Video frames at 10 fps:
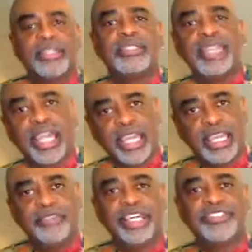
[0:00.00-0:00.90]

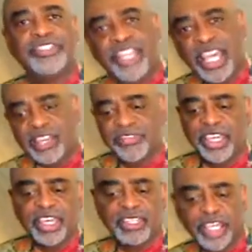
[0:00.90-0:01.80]
saved and
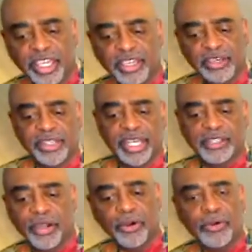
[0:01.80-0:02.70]
saving and healed
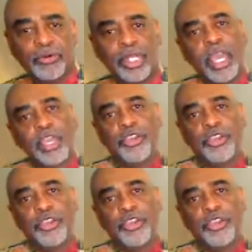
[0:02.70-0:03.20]
and whole.